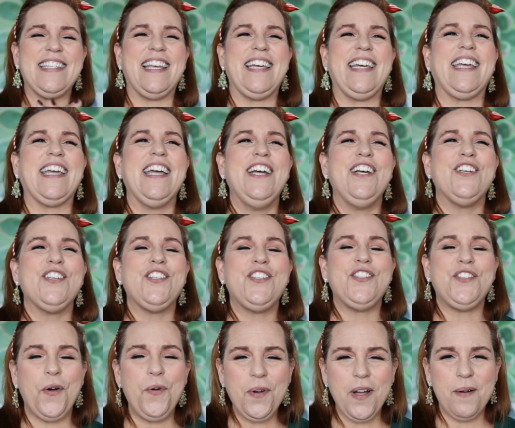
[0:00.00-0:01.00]
Like
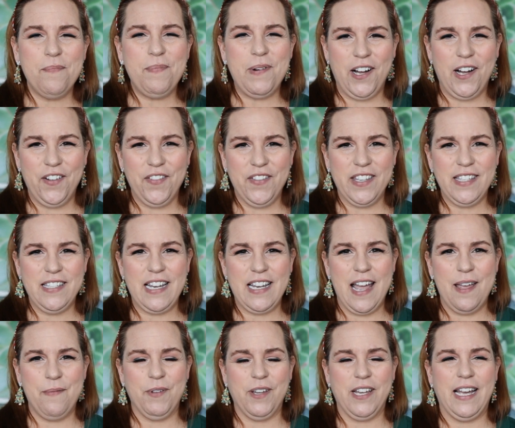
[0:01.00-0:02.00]
soak up all of this
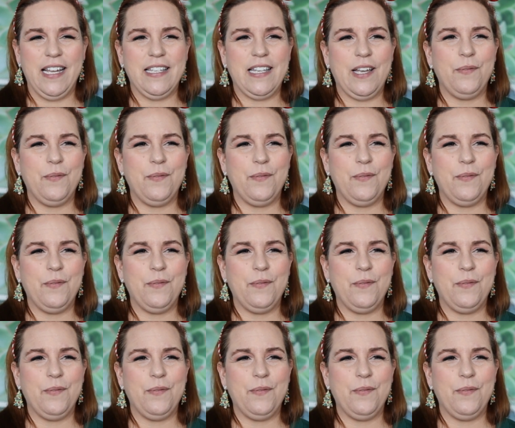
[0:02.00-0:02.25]
time, you guys.